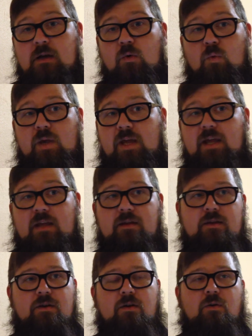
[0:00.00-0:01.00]

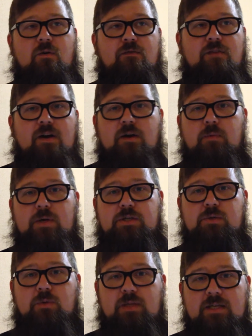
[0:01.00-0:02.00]
We, are very
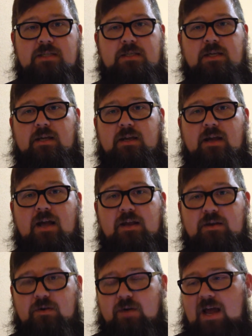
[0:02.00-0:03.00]
ritualistic, and
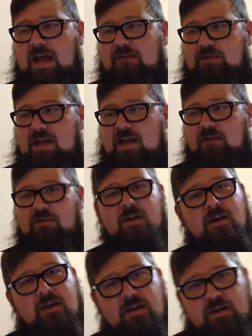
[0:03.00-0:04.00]
I have to have,
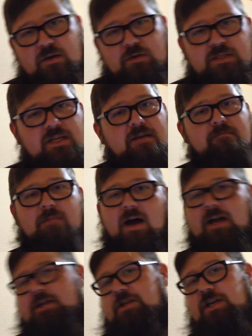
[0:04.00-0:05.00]
sit in
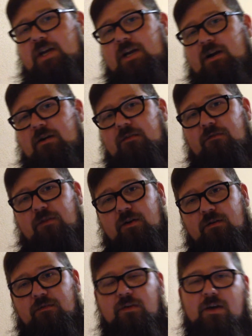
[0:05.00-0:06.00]
my chair in front
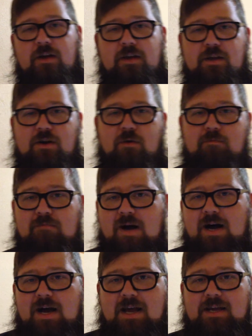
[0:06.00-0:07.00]
of,
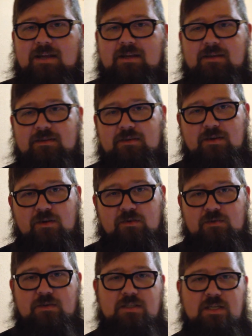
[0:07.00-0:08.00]
my,
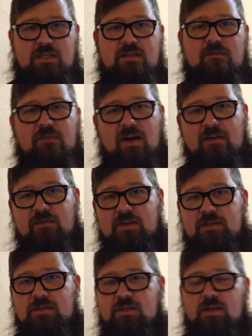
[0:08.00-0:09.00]

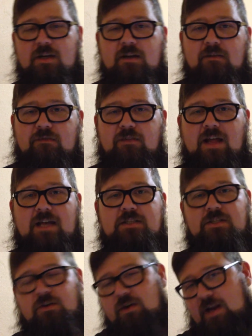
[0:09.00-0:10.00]
65-inch flat
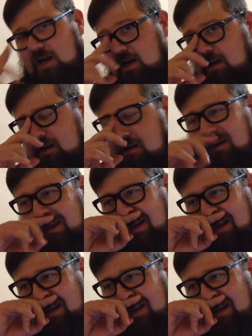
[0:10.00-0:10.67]
screen, and,